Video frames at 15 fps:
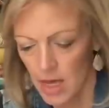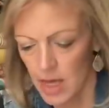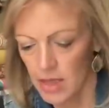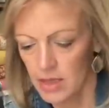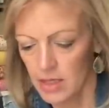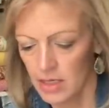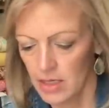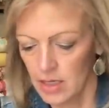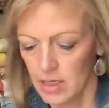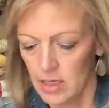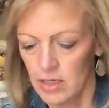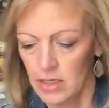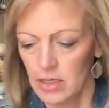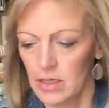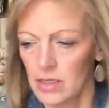And
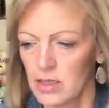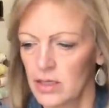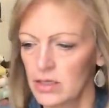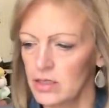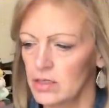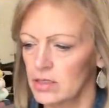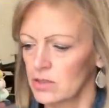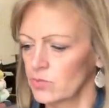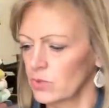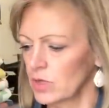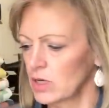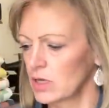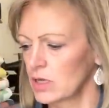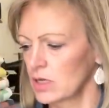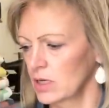then this
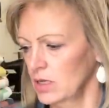one